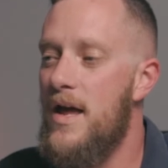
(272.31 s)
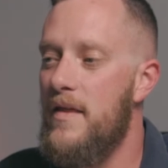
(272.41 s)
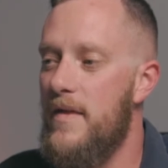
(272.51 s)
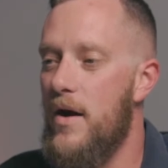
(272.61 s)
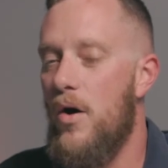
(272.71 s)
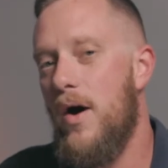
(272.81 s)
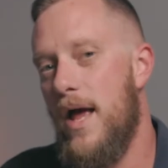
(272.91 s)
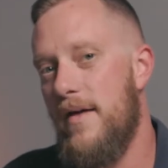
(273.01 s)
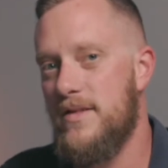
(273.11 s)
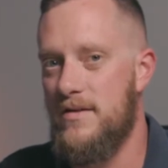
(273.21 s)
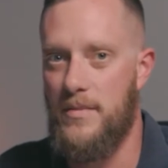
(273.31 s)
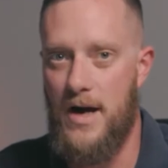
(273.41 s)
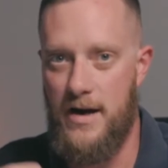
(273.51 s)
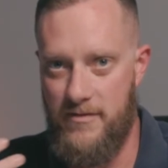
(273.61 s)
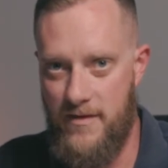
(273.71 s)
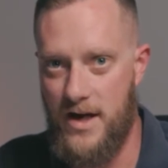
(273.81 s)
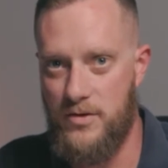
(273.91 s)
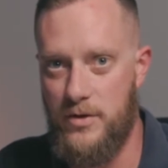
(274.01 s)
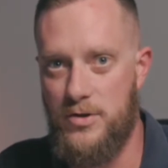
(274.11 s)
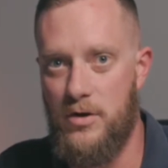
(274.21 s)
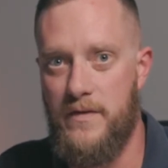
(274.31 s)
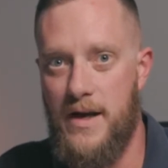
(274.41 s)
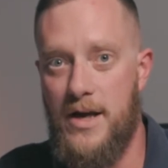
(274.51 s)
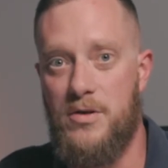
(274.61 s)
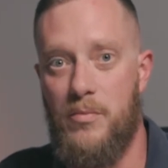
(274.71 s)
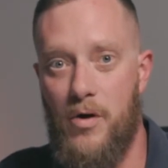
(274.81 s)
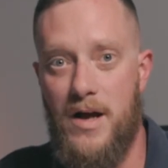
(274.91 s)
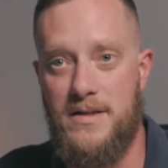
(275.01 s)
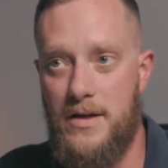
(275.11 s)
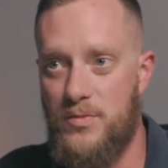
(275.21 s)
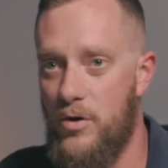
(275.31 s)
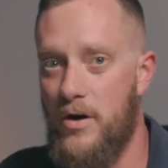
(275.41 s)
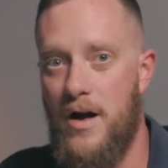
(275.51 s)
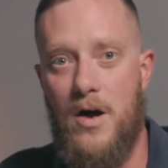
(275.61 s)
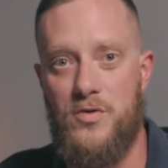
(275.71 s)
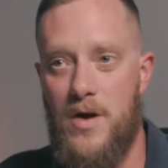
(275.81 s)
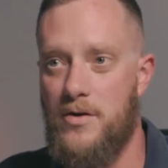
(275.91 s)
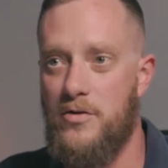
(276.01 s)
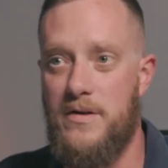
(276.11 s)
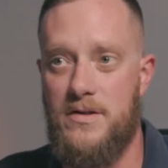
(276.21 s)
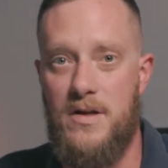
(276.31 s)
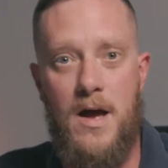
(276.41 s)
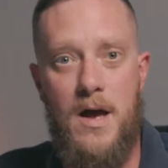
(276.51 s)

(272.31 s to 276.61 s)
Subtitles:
they all have some kind of factory certification process where a contractor is,